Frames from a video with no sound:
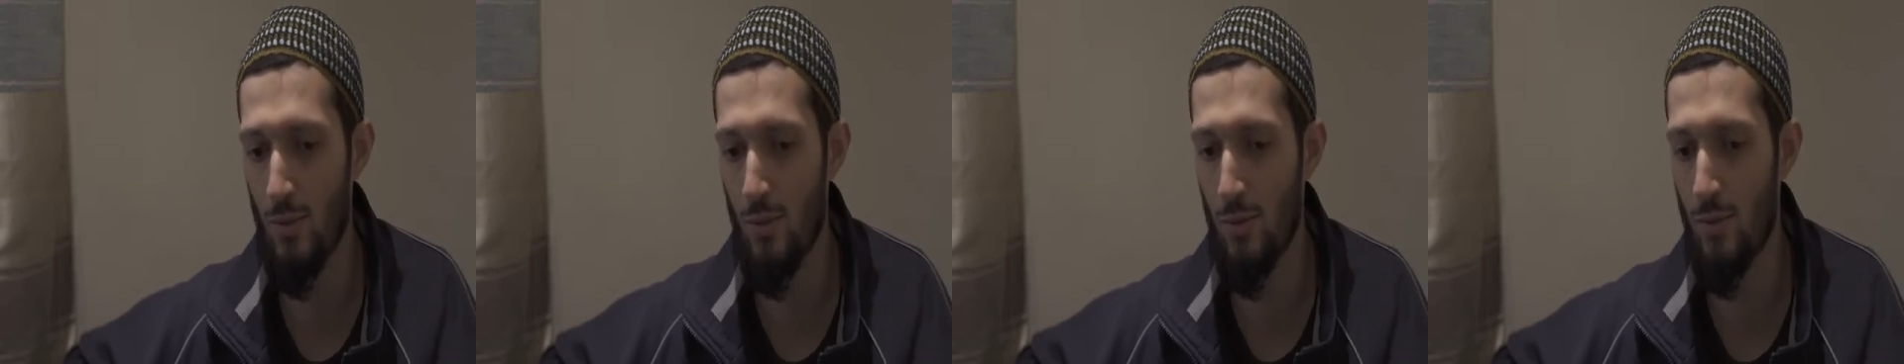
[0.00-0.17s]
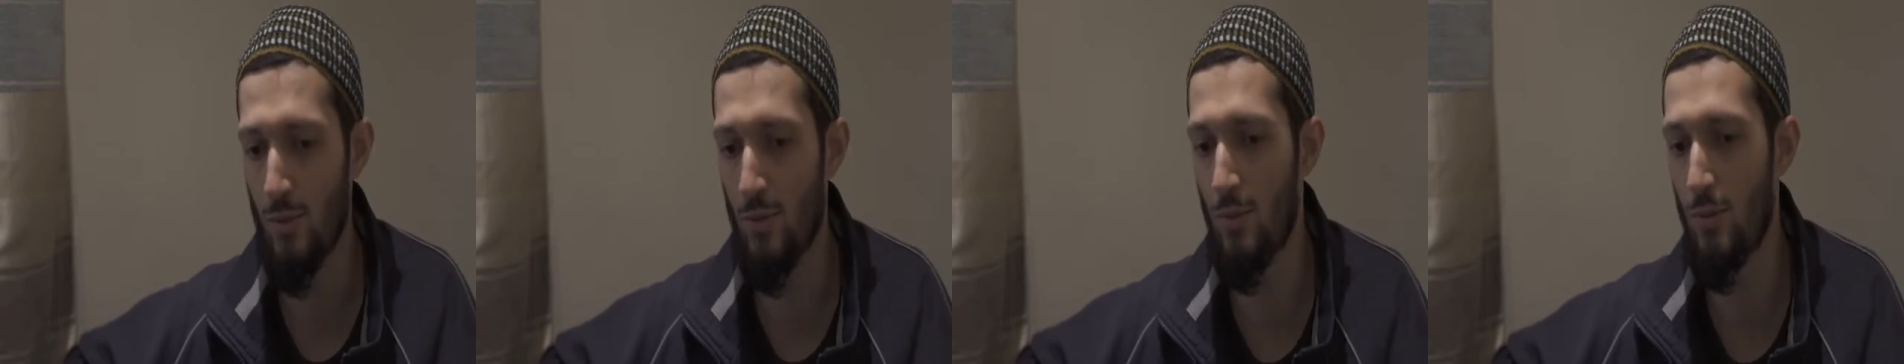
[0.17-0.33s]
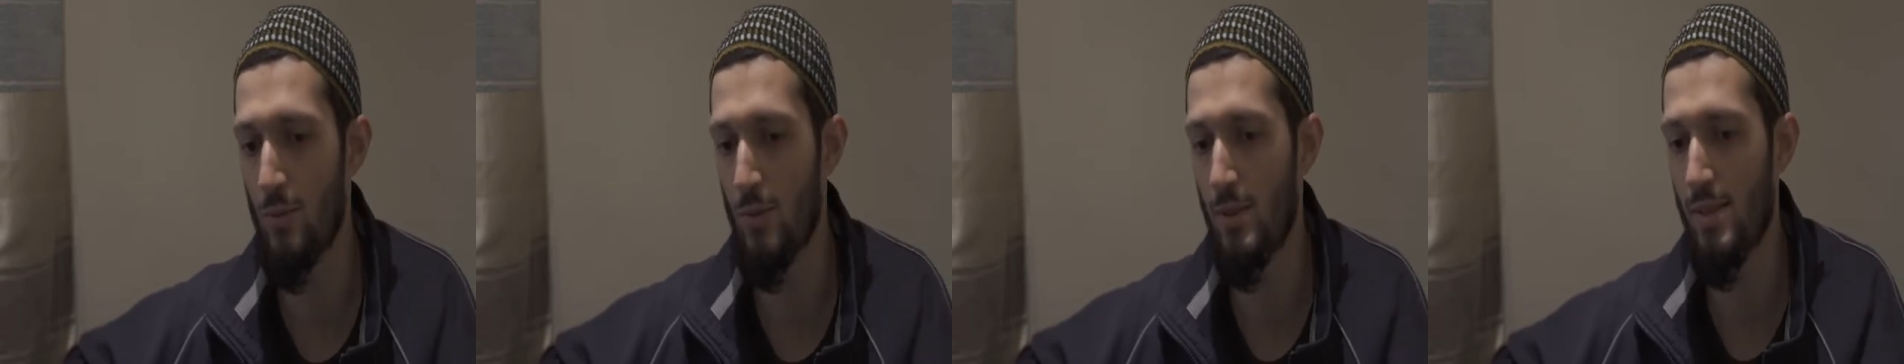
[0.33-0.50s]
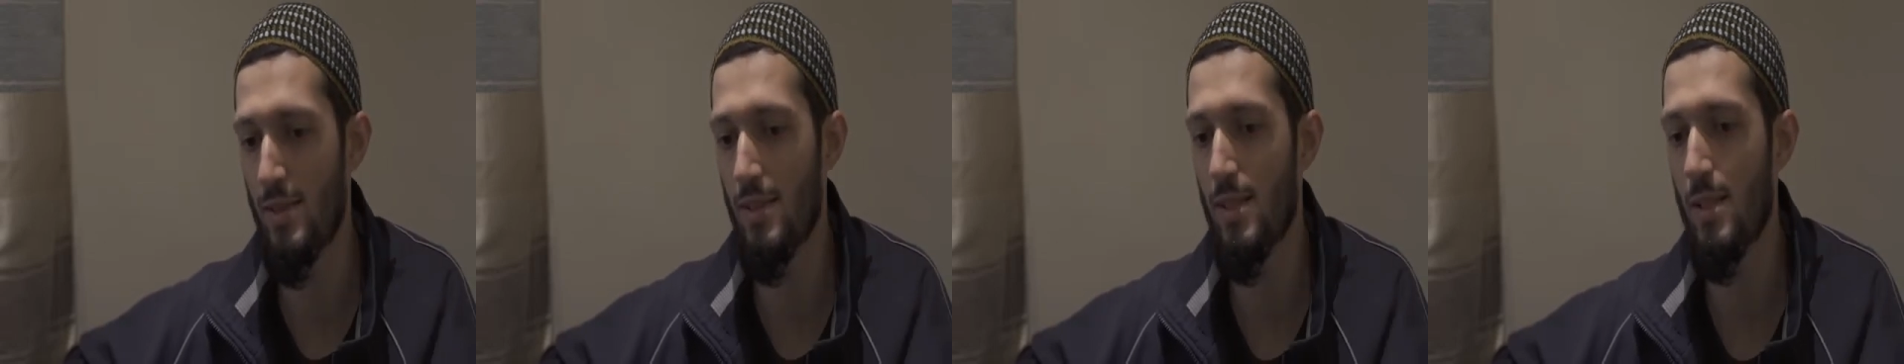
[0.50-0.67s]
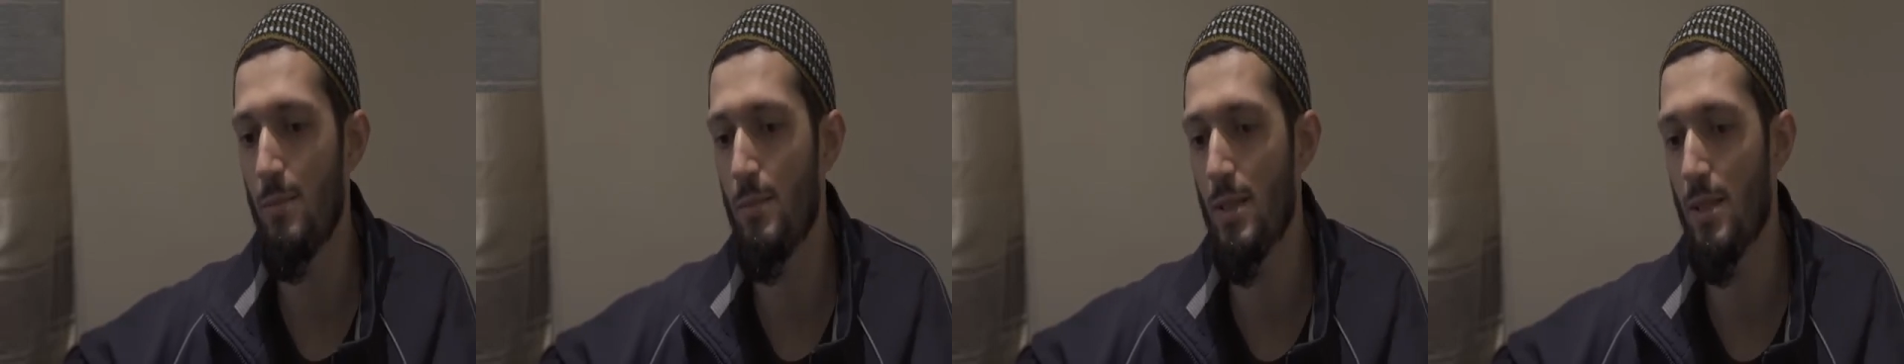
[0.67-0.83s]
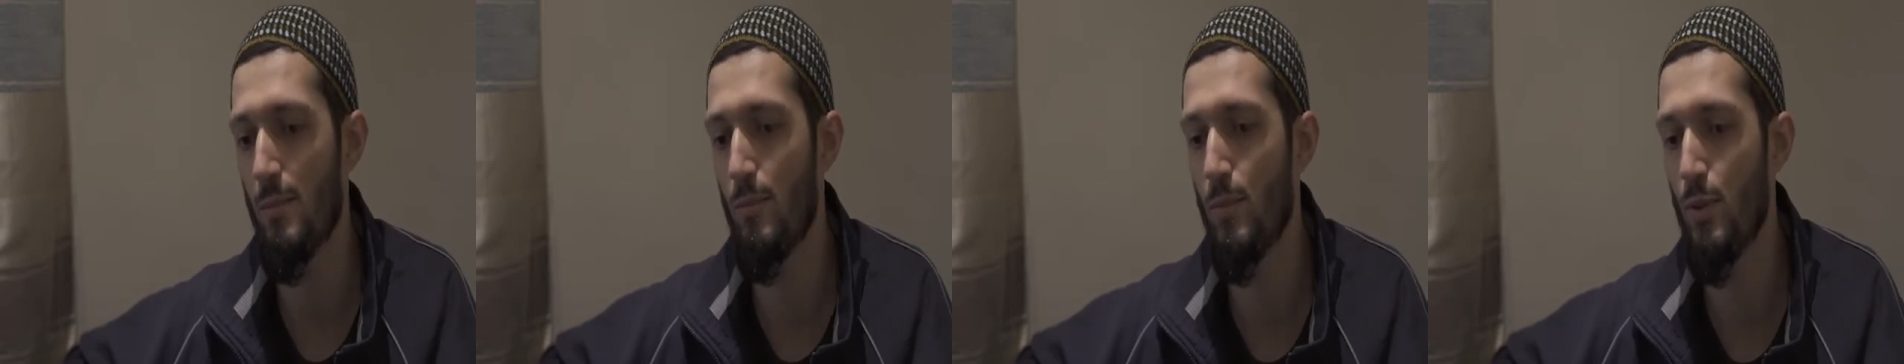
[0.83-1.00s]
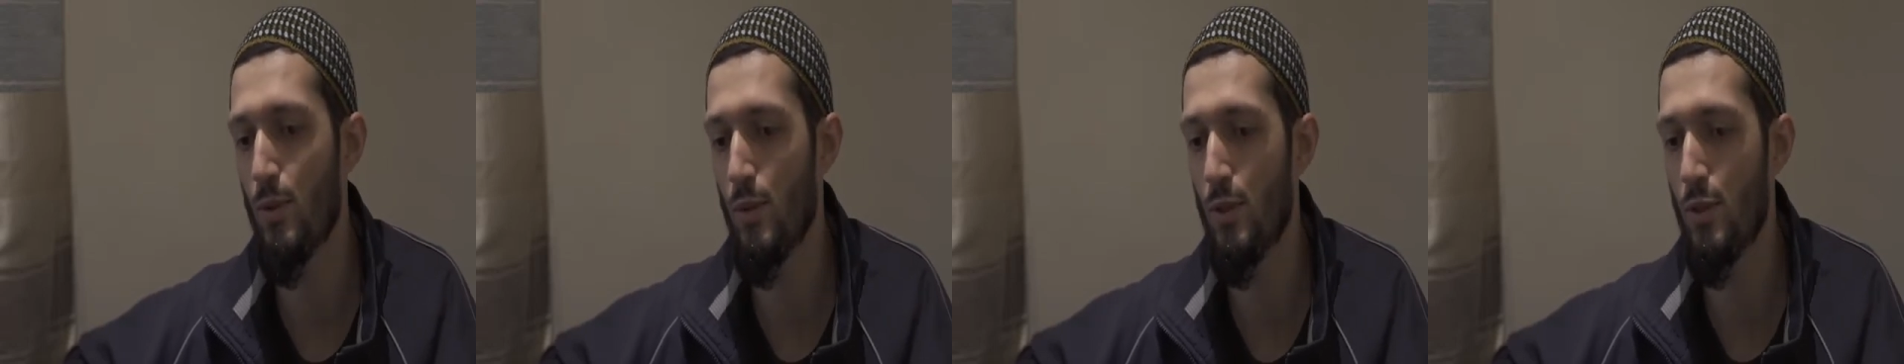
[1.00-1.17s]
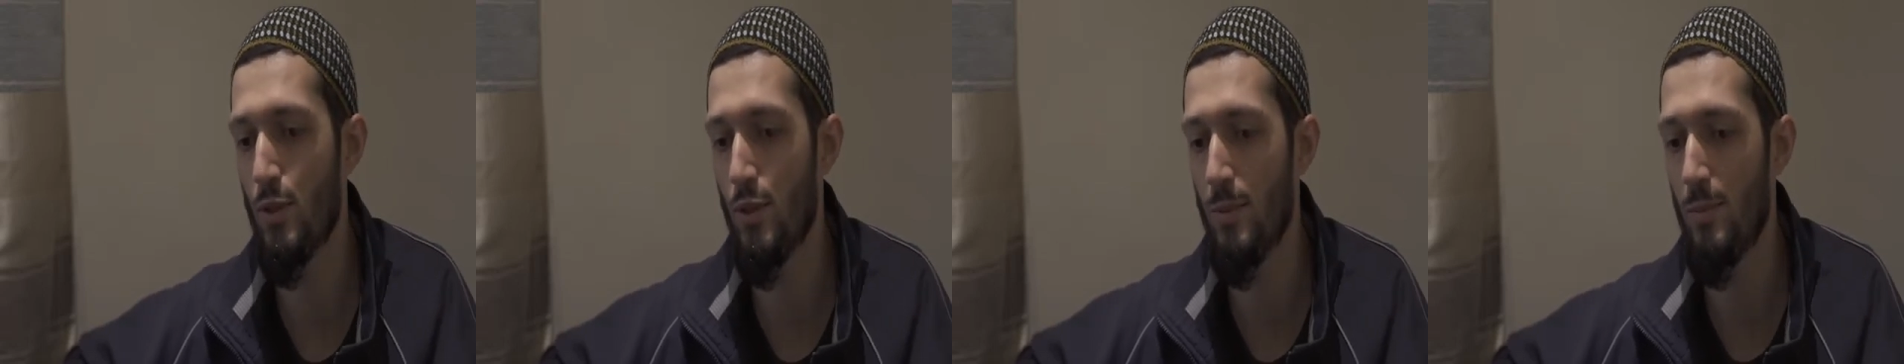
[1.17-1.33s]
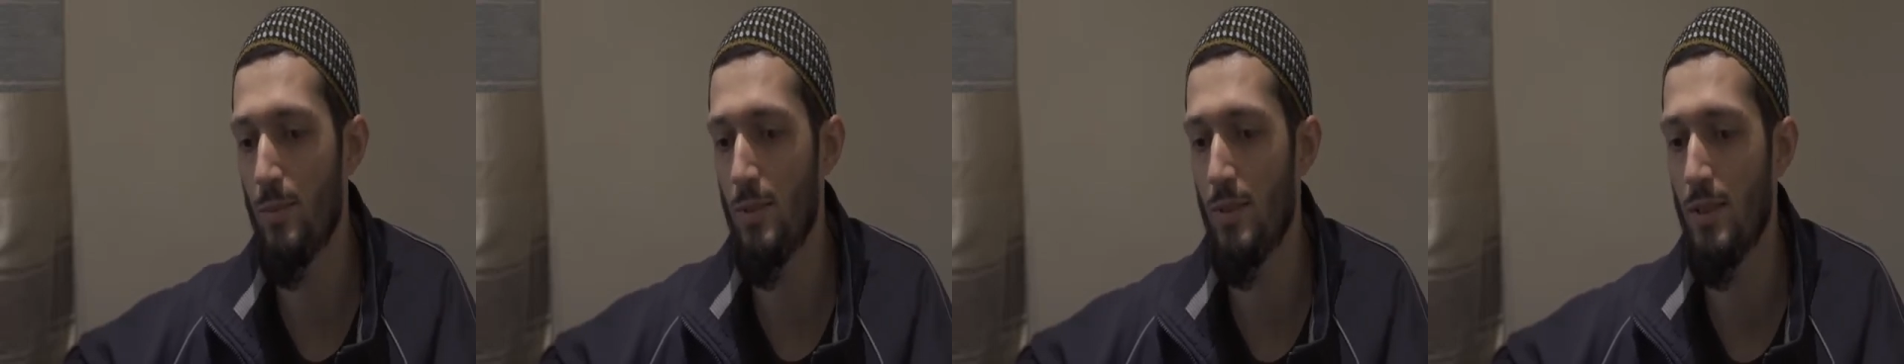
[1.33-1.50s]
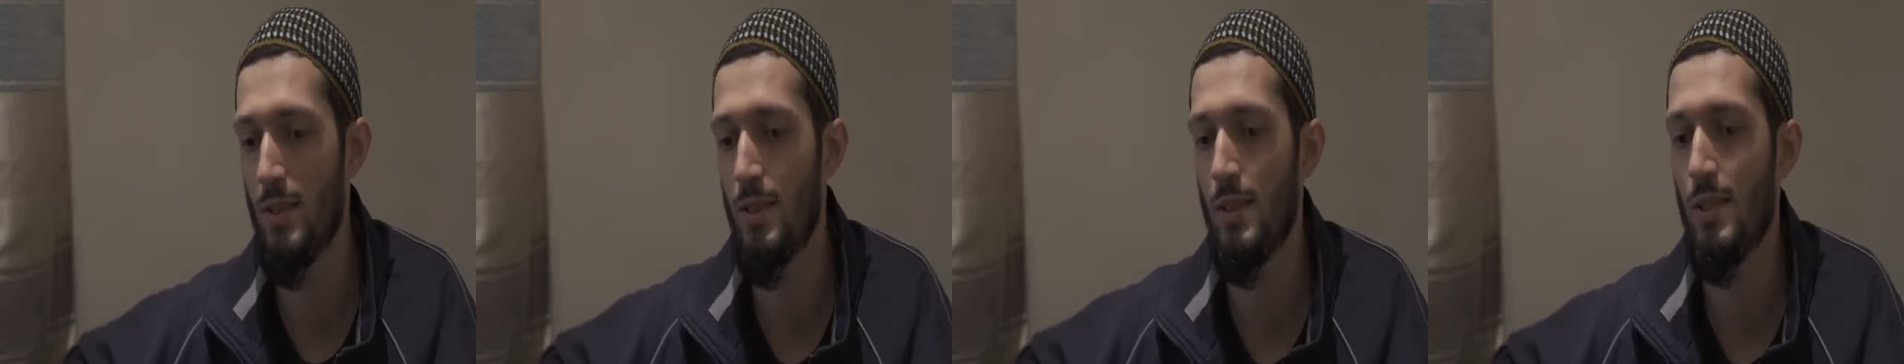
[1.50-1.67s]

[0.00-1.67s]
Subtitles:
to Islamic bookshop,